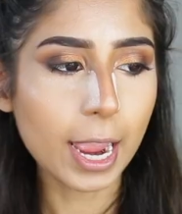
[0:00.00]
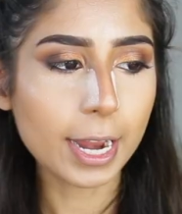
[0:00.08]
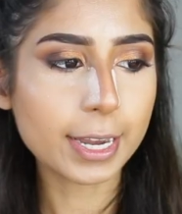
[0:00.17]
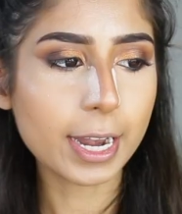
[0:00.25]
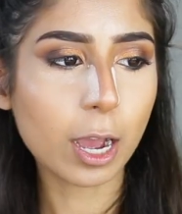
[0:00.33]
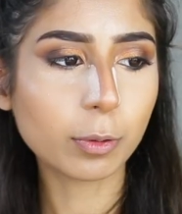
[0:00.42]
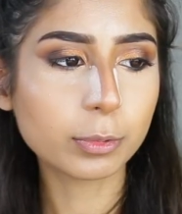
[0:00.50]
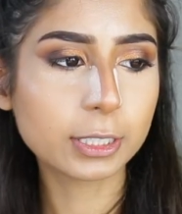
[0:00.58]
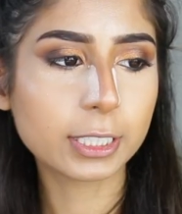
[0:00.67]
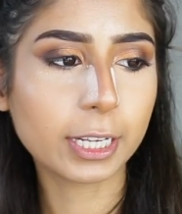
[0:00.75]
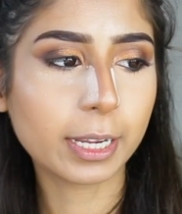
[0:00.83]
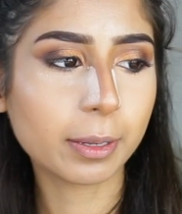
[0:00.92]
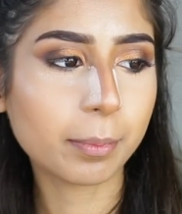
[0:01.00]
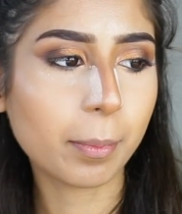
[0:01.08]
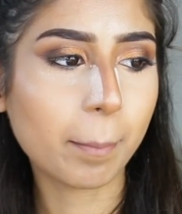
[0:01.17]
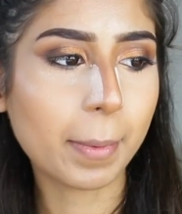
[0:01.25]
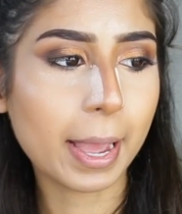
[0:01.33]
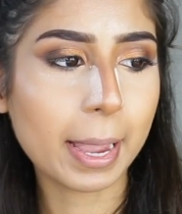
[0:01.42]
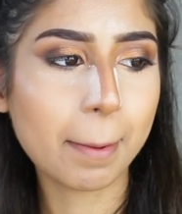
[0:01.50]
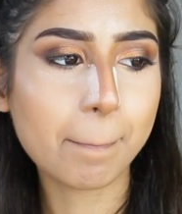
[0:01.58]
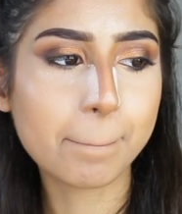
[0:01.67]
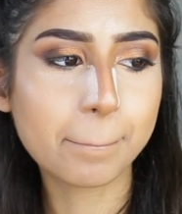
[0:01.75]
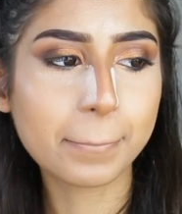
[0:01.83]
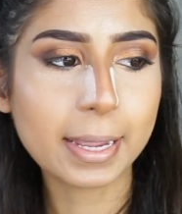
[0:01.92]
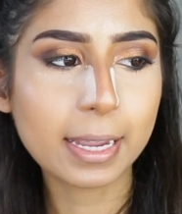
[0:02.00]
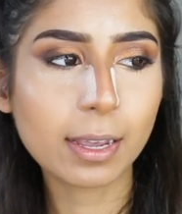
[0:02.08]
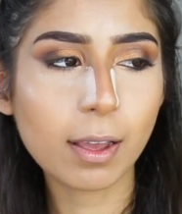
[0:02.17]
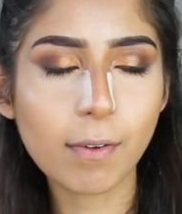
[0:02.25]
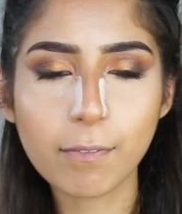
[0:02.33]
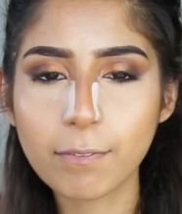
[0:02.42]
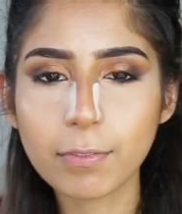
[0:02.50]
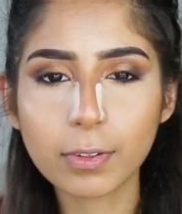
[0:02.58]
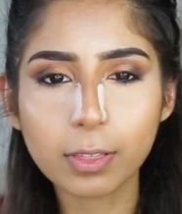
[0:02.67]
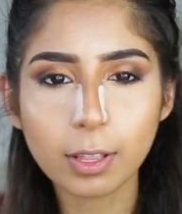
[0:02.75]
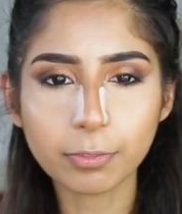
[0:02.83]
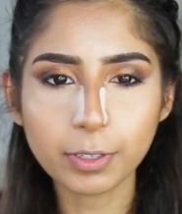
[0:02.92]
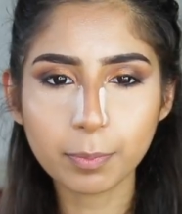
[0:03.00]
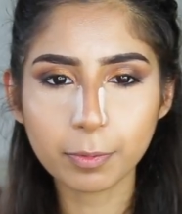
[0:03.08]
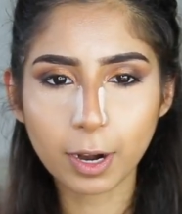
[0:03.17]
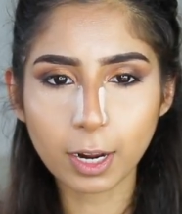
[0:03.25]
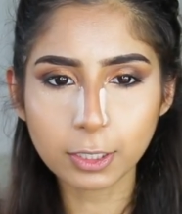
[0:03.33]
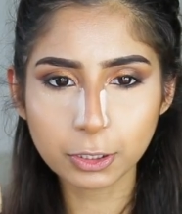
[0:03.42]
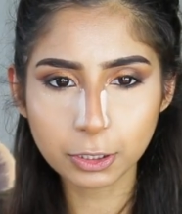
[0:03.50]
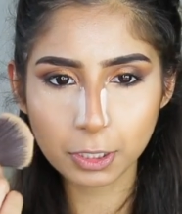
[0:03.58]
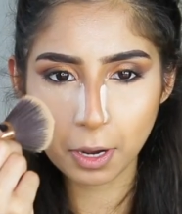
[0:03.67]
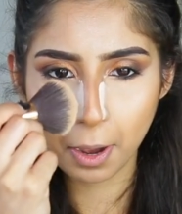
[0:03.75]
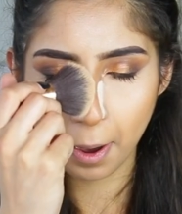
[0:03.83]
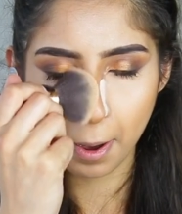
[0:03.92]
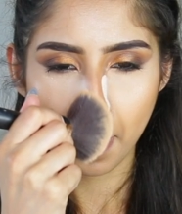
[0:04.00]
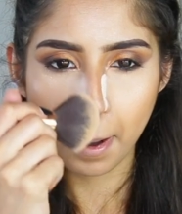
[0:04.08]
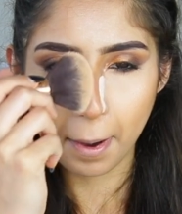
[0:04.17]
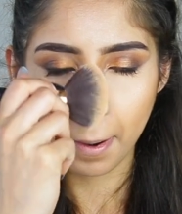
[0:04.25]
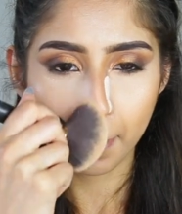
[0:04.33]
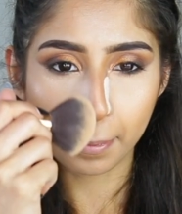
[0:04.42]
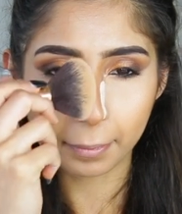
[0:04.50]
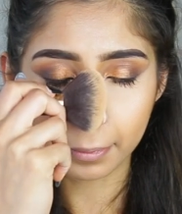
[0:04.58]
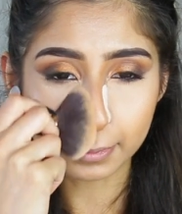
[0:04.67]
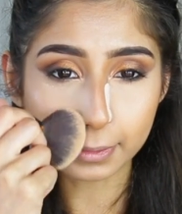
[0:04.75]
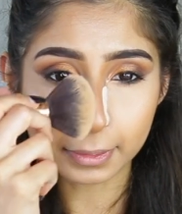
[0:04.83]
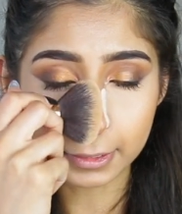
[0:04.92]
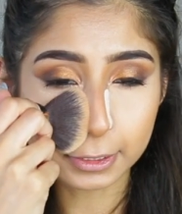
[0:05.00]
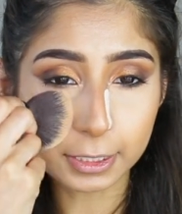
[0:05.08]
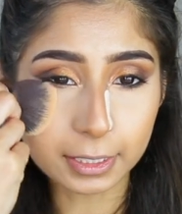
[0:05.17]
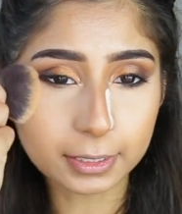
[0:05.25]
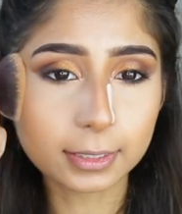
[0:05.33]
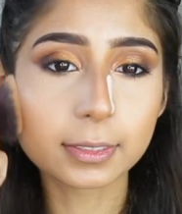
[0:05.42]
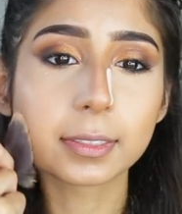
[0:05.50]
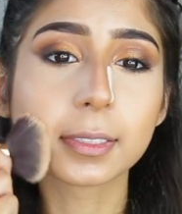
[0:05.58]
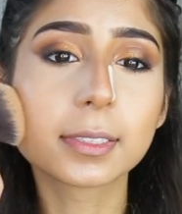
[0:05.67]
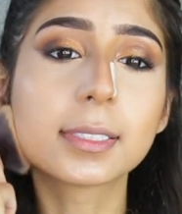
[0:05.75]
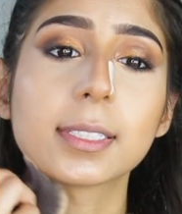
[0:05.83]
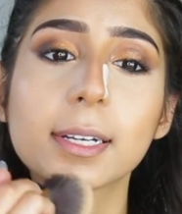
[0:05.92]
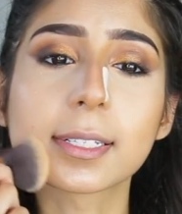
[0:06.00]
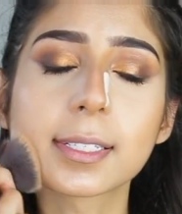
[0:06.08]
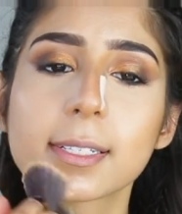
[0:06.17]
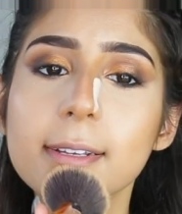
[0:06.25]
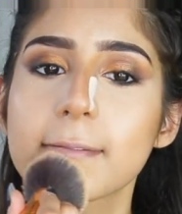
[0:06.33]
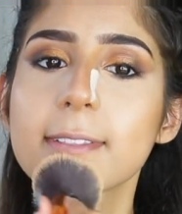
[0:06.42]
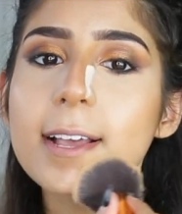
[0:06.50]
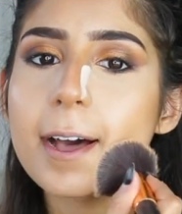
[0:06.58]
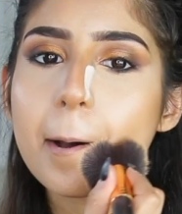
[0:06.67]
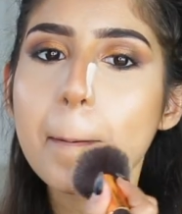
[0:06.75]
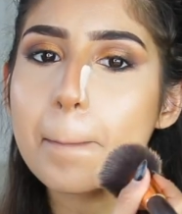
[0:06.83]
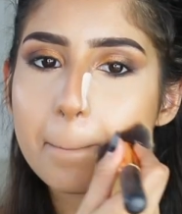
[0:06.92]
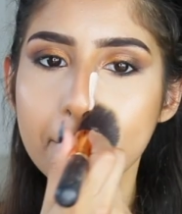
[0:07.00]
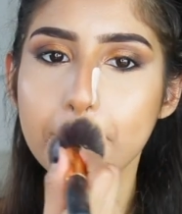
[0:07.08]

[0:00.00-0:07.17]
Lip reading: And now I'm just taking my big fluffy brush I'm just dusting that